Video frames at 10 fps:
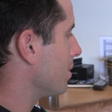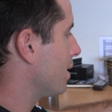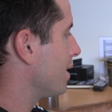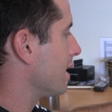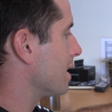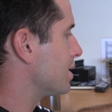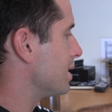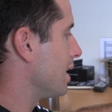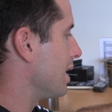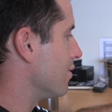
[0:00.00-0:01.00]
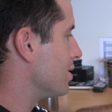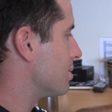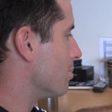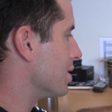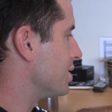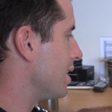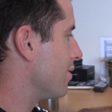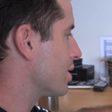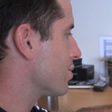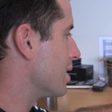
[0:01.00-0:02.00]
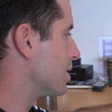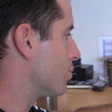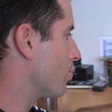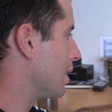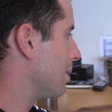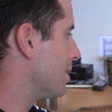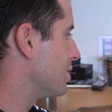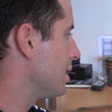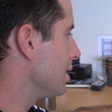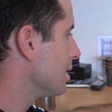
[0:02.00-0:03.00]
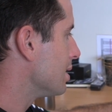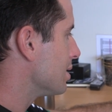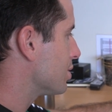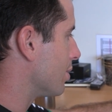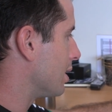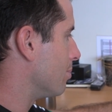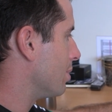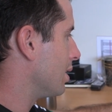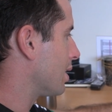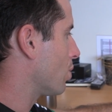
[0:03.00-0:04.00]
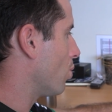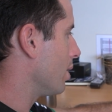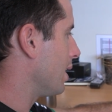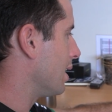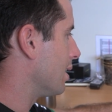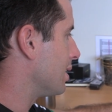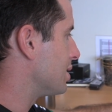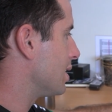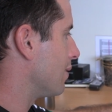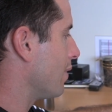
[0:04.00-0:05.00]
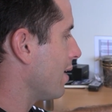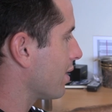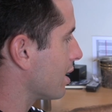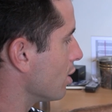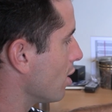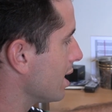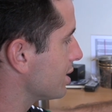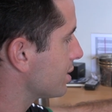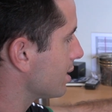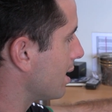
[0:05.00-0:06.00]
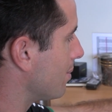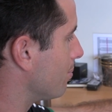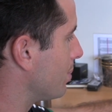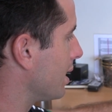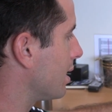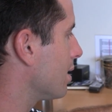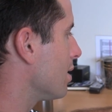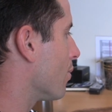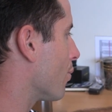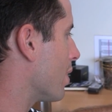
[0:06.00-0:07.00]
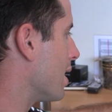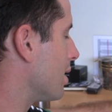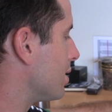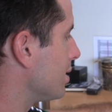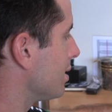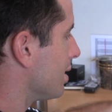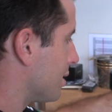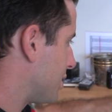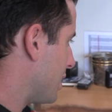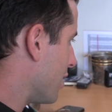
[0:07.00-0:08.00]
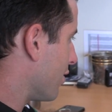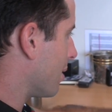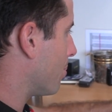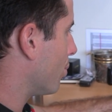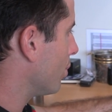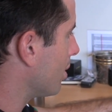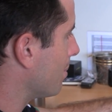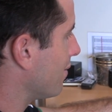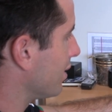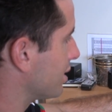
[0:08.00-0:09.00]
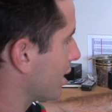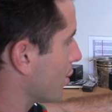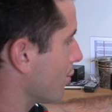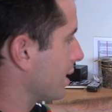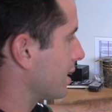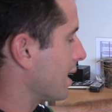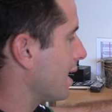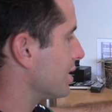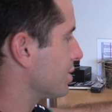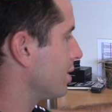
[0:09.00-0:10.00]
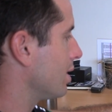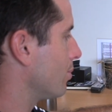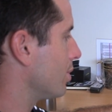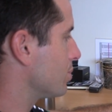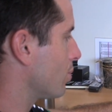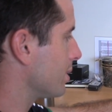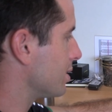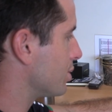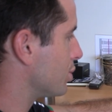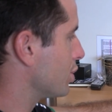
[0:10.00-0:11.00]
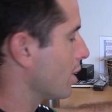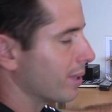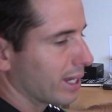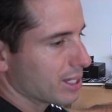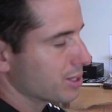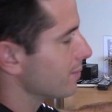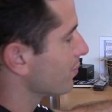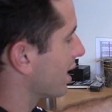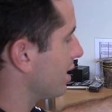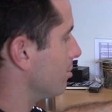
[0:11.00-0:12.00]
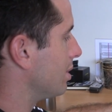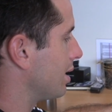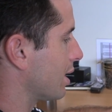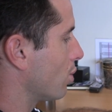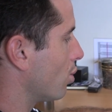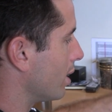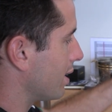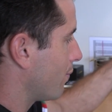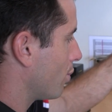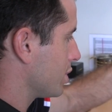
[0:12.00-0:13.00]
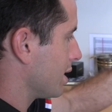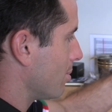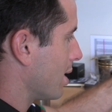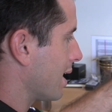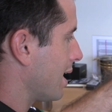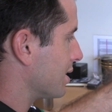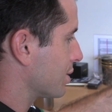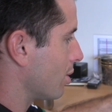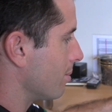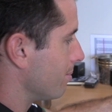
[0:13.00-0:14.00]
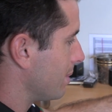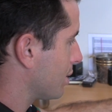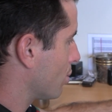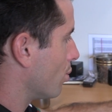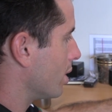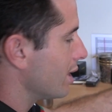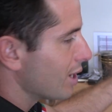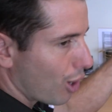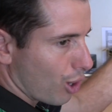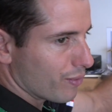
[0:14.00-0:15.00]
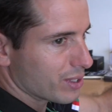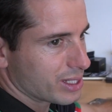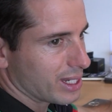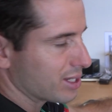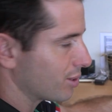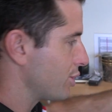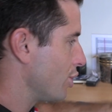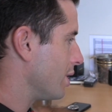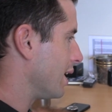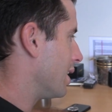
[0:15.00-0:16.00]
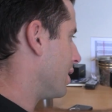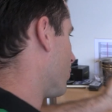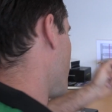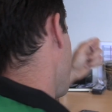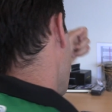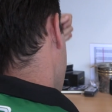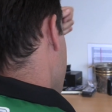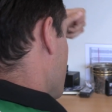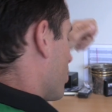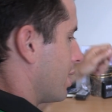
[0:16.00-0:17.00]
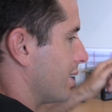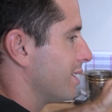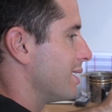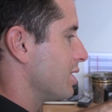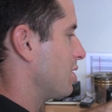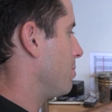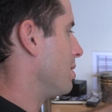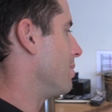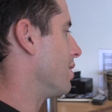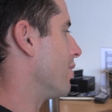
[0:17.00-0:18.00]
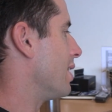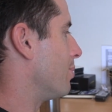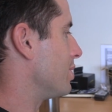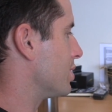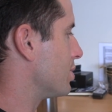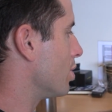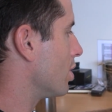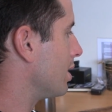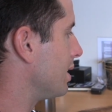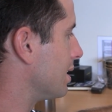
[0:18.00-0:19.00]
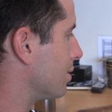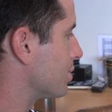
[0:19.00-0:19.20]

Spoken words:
The other thing you can see here is my steering trace is really messy. So in the middle of the corner here, instead of having a nice big round steering input, I'm having to correct the car. So in other words, what this is showing is in the middle of the corner, unfortunately my car's got mid-corner oversteer. So turning in and the rear is trying to spin me around, which is not ideal.